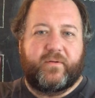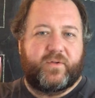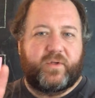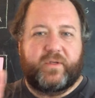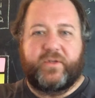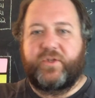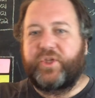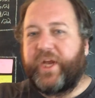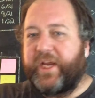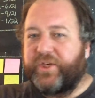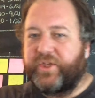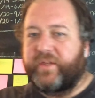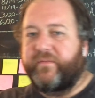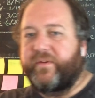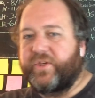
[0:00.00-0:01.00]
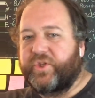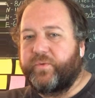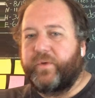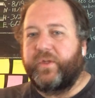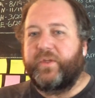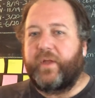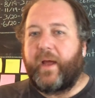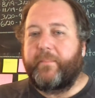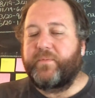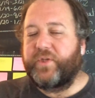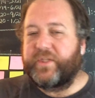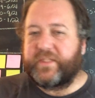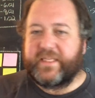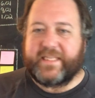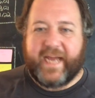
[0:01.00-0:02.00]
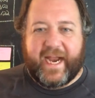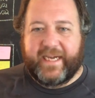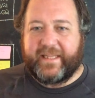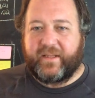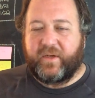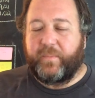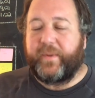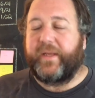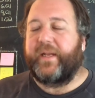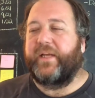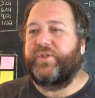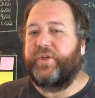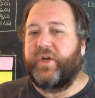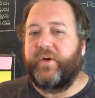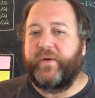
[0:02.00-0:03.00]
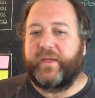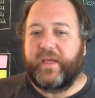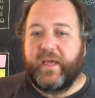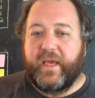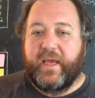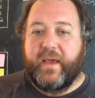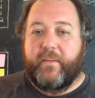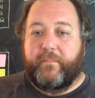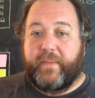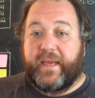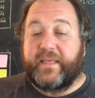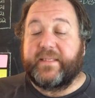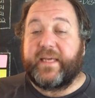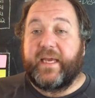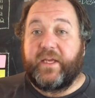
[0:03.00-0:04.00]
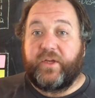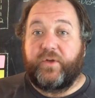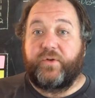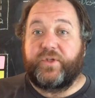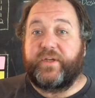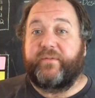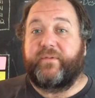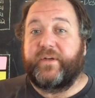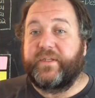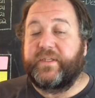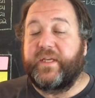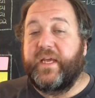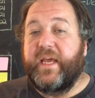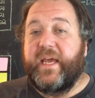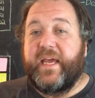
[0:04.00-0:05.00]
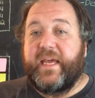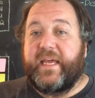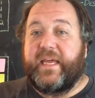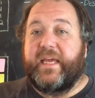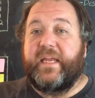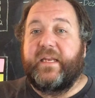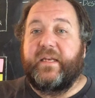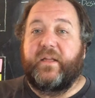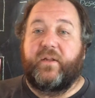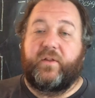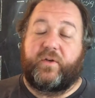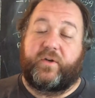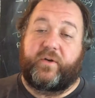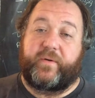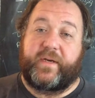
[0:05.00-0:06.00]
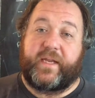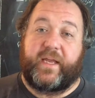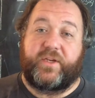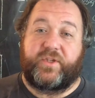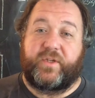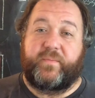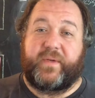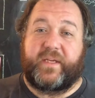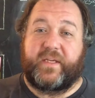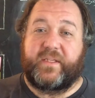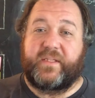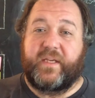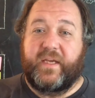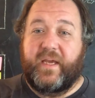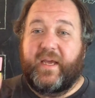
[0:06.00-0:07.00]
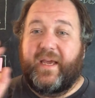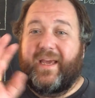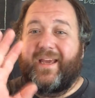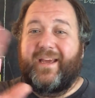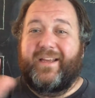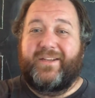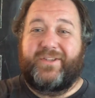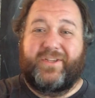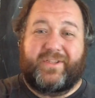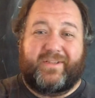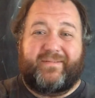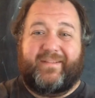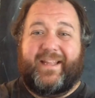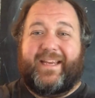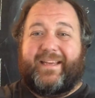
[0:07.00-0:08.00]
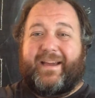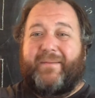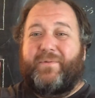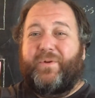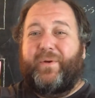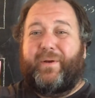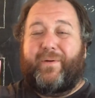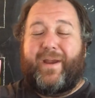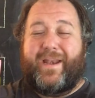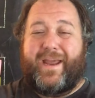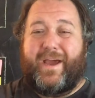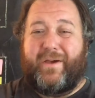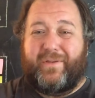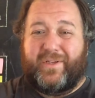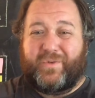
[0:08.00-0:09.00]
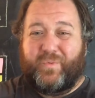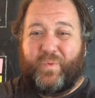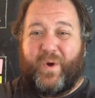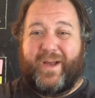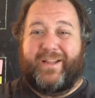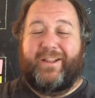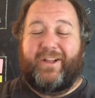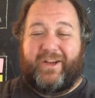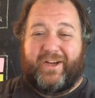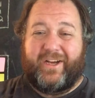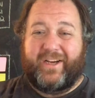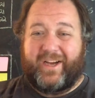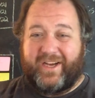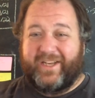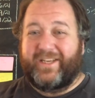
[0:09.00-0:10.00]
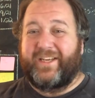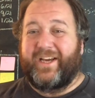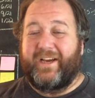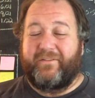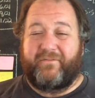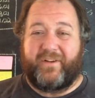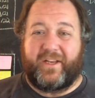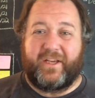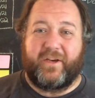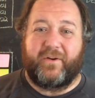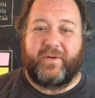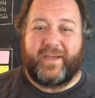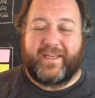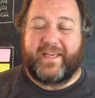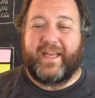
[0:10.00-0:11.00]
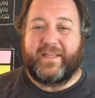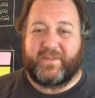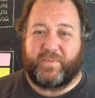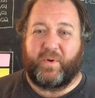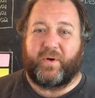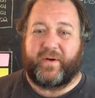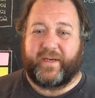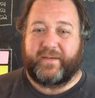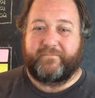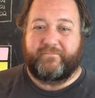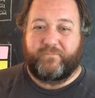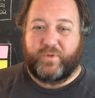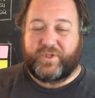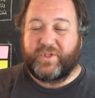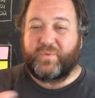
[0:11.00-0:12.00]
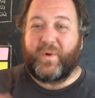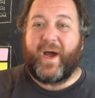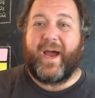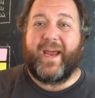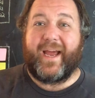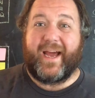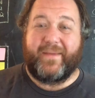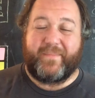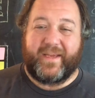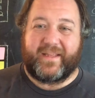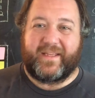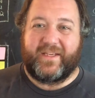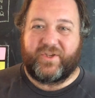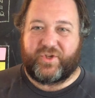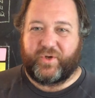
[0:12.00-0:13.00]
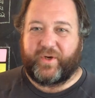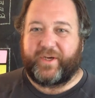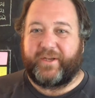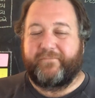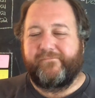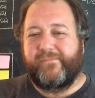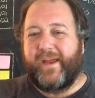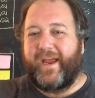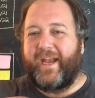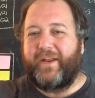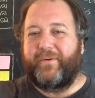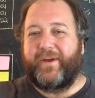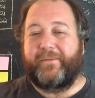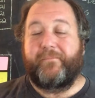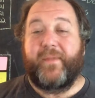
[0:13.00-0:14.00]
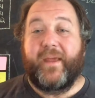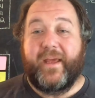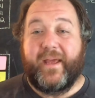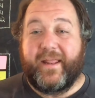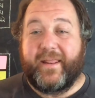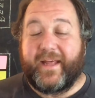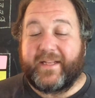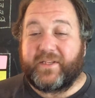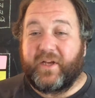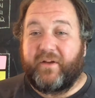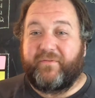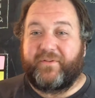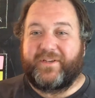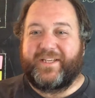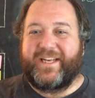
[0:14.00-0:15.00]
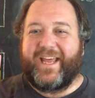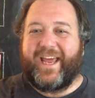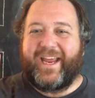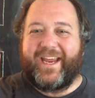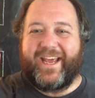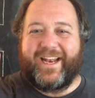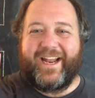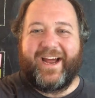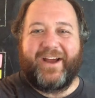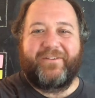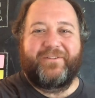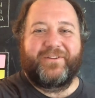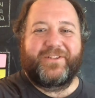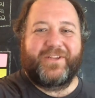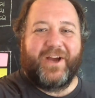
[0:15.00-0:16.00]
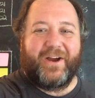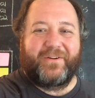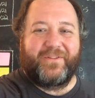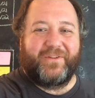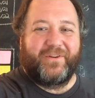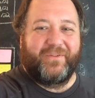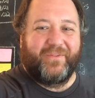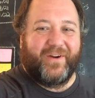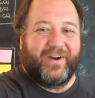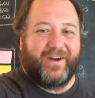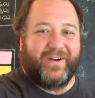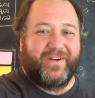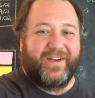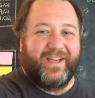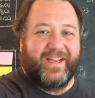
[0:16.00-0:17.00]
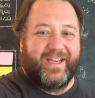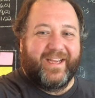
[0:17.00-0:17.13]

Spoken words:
sort of changing the visual up just a tiny little bit as you're going makes a huge difference in learner retention, because just like I'm doing right now, this one long uncut video, it gets boring, which is why I make these short. Anyway, that's all for today, and I will talk with you tomorrow.